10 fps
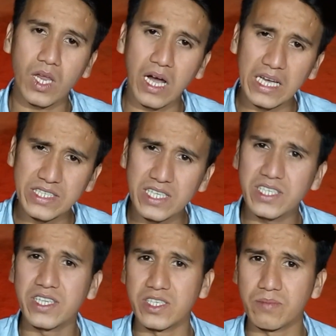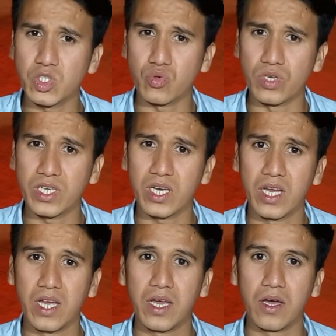I shall say this much only.
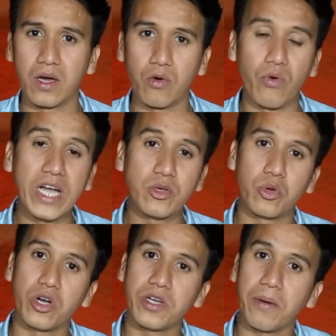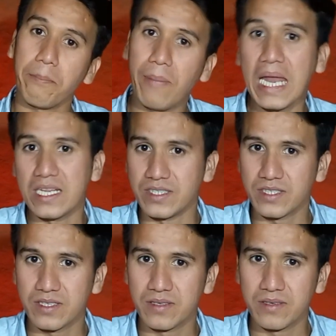Why to not balance?